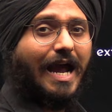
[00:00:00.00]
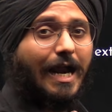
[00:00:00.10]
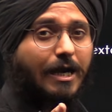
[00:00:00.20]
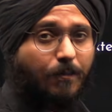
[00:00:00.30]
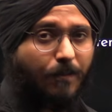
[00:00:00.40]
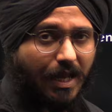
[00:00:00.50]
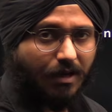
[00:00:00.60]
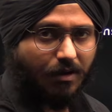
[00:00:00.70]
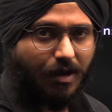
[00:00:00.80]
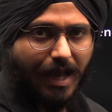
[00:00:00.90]
and
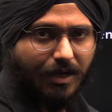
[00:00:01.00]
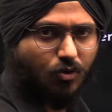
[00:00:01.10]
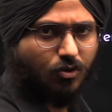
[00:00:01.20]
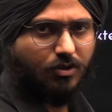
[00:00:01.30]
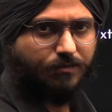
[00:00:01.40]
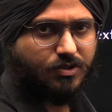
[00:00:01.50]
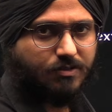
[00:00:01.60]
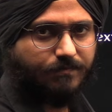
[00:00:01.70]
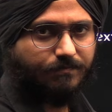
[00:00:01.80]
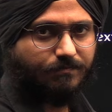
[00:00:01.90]
parallel
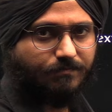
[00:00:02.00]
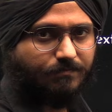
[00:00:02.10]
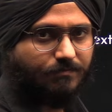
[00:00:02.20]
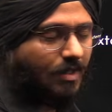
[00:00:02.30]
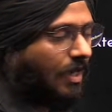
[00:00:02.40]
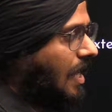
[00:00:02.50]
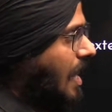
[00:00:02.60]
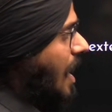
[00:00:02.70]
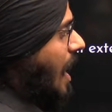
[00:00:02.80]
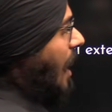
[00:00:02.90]
algorithms.
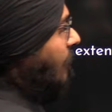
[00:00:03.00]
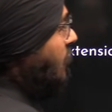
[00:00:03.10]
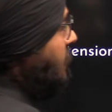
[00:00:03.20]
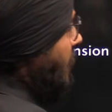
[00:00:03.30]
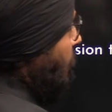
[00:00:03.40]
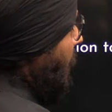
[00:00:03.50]
After C++